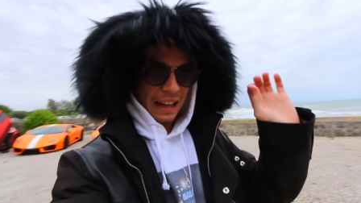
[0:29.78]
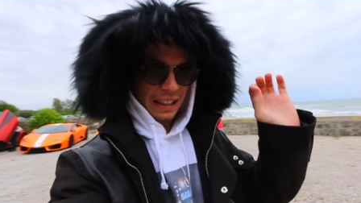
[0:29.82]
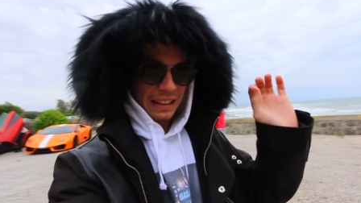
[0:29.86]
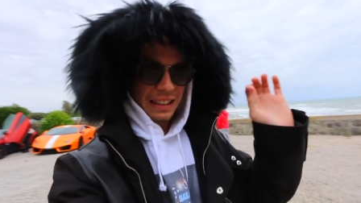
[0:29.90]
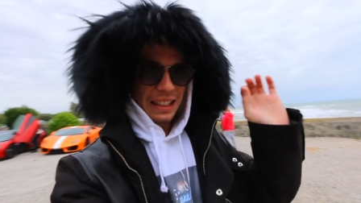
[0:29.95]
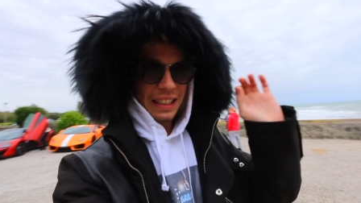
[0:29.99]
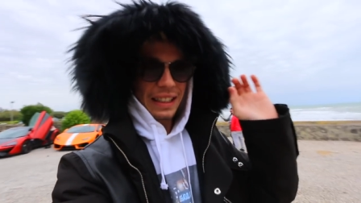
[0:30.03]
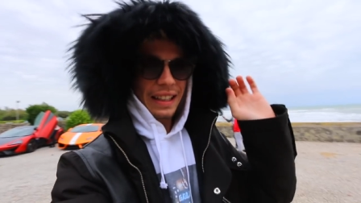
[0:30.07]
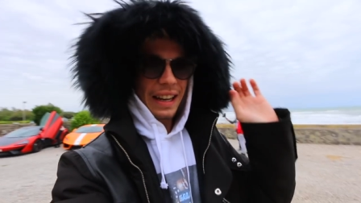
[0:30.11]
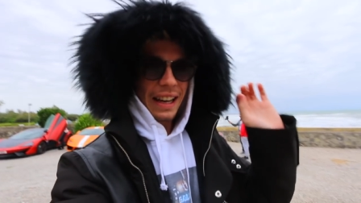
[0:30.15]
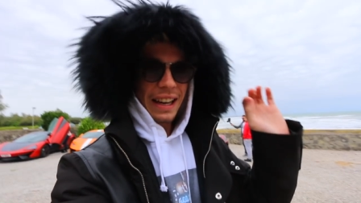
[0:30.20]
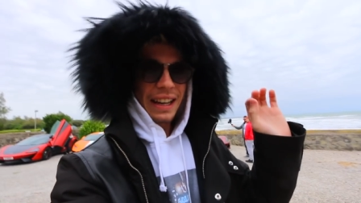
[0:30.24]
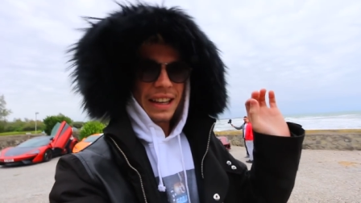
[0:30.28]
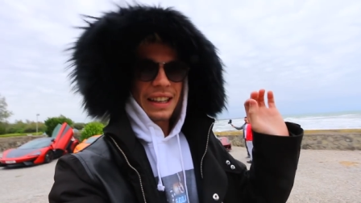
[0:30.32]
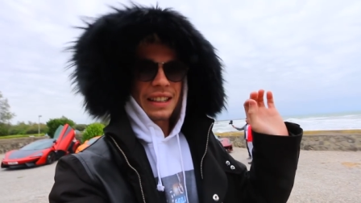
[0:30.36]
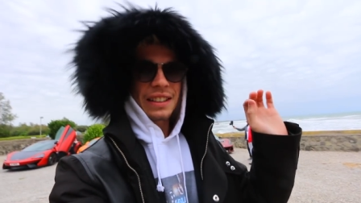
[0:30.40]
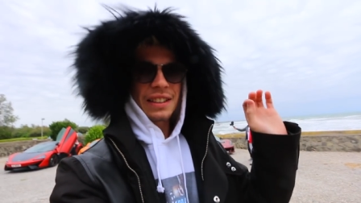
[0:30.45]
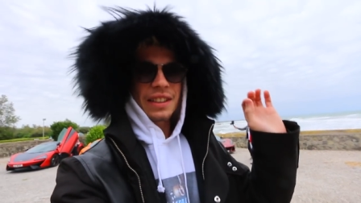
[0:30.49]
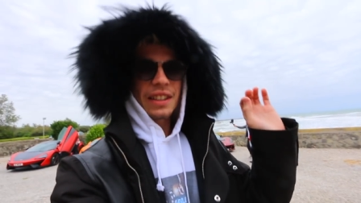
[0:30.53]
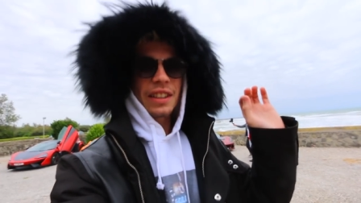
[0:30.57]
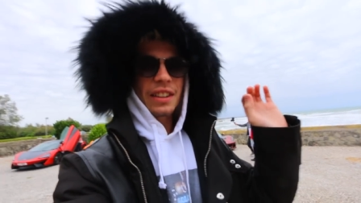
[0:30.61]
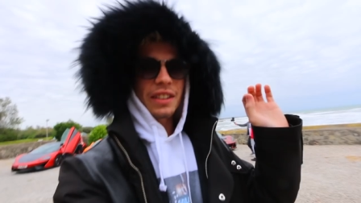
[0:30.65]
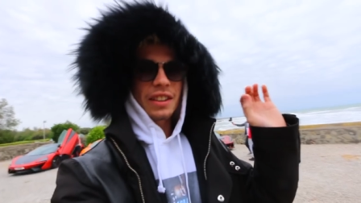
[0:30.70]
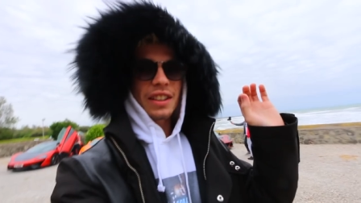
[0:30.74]
and today
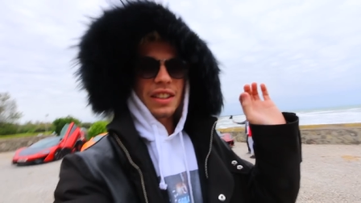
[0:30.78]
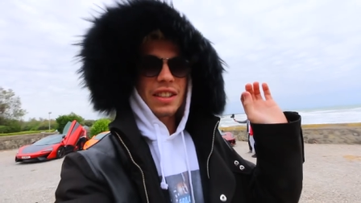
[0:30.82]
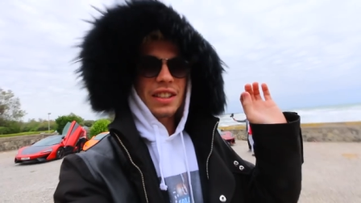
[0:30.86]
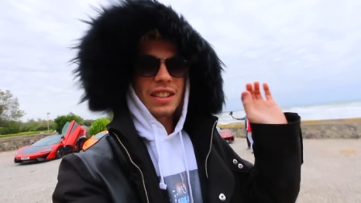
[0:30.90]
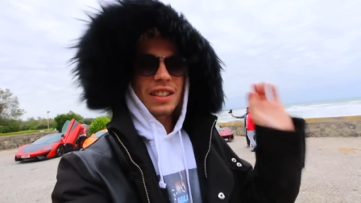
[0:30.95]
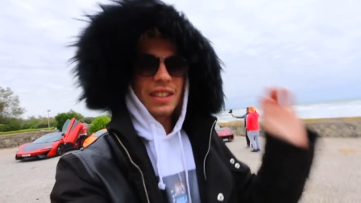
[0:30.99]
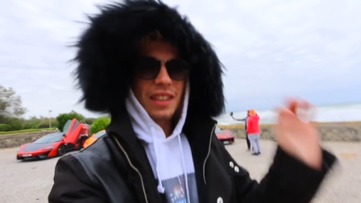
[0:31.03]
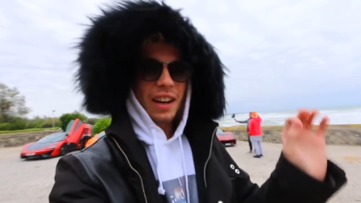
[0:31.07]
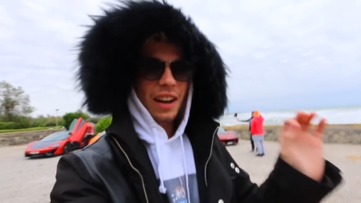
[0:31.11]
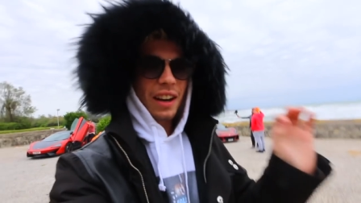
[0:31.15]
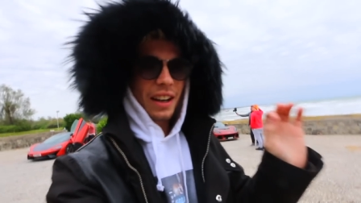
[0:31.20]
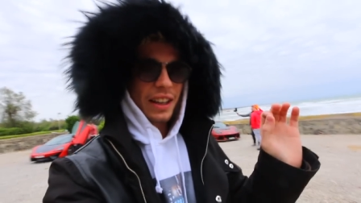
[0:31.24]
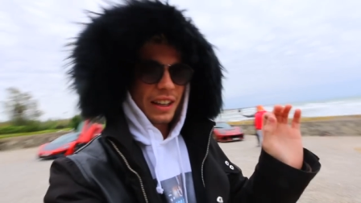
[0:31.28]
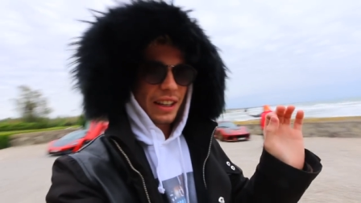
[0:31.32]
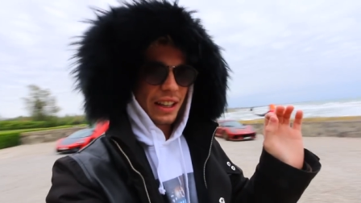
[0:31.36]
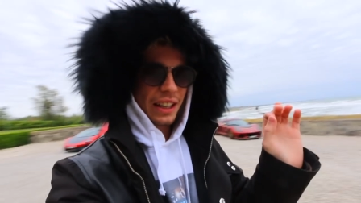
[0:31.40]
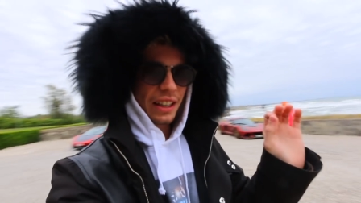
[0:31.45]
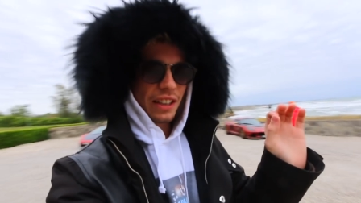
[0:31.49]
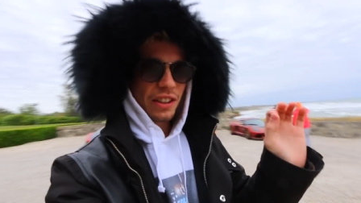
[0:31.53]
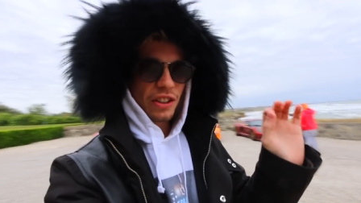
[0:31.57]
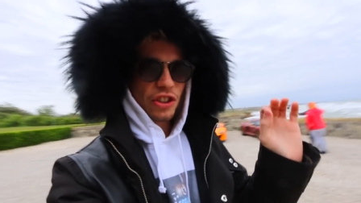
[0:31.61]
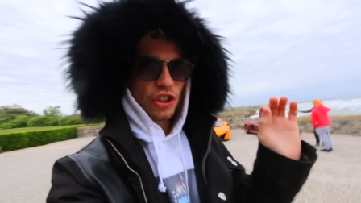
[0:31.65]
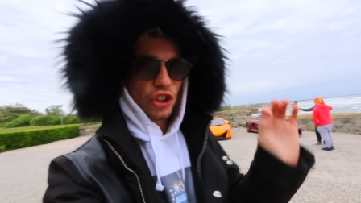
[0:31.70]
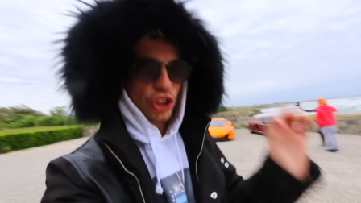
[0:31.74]
is the
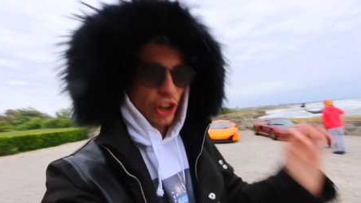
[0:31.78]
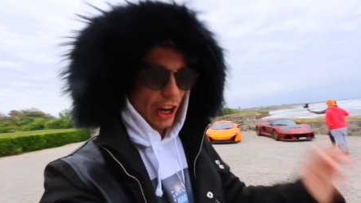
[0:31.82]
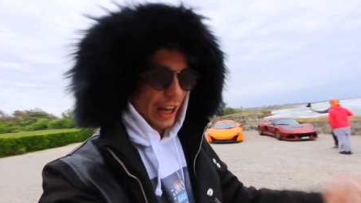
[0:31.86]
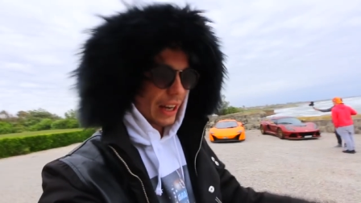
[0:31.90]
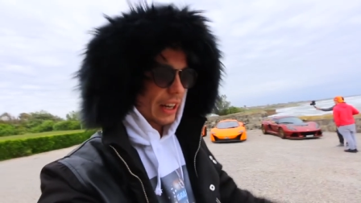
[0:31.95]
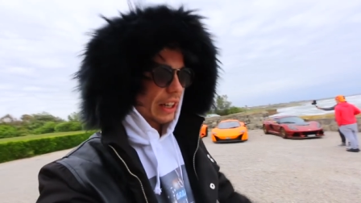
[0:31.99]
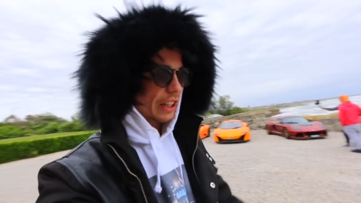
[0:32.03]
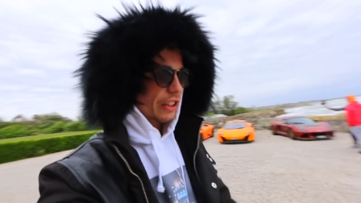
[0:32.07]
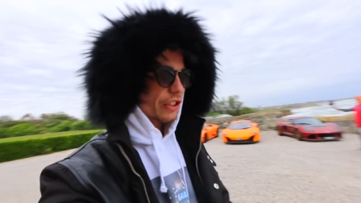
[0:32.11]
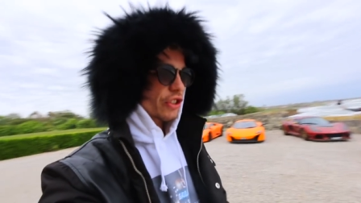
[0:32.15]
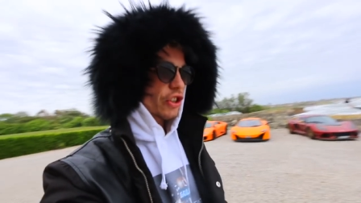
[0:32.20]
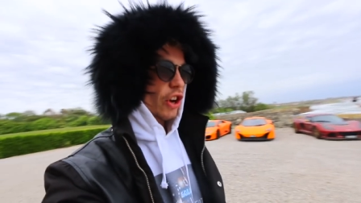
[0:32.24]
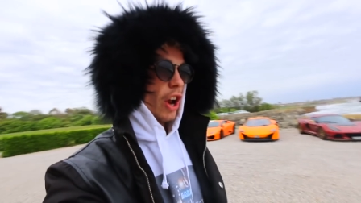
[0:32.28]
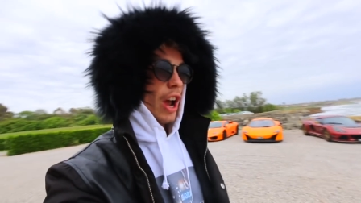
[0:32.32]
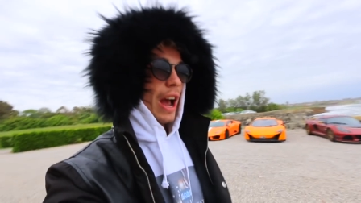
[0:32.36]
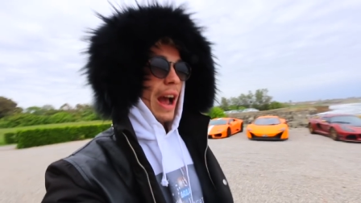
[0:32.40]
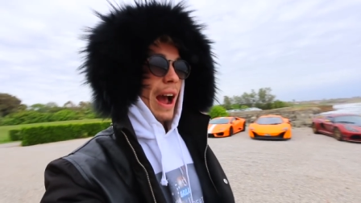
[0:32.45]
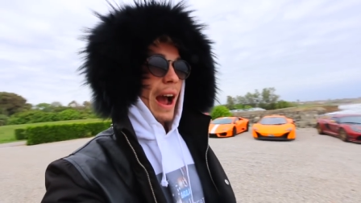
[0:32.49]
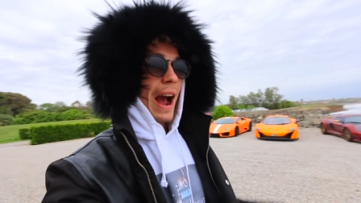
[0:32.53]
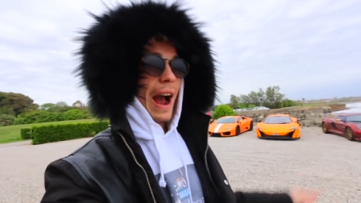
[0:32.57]
deciding challenge.